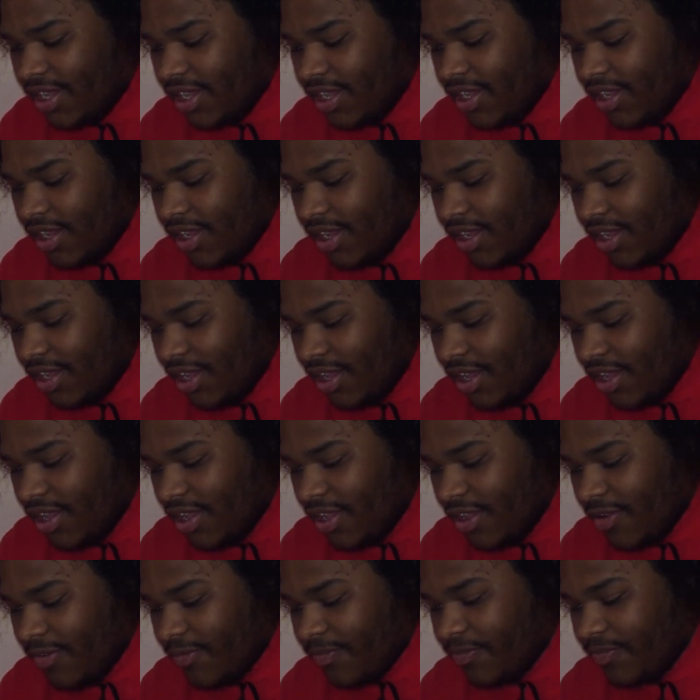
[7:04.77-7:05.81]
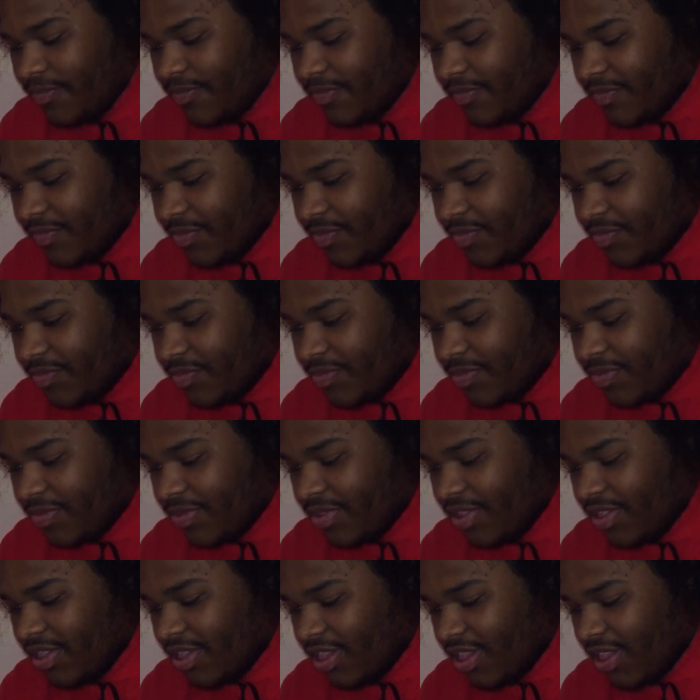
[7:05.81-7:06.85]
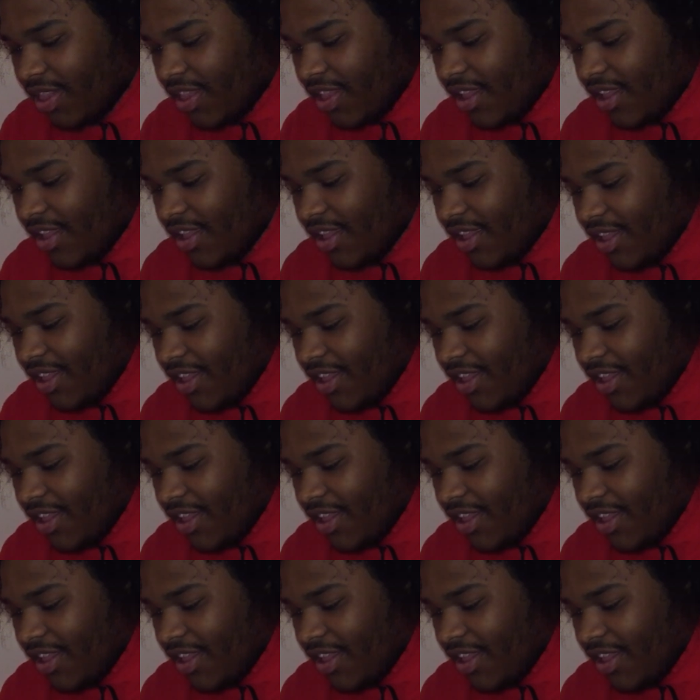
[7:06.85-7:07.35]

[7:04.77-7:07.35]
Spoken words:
No one is speaking in this clip.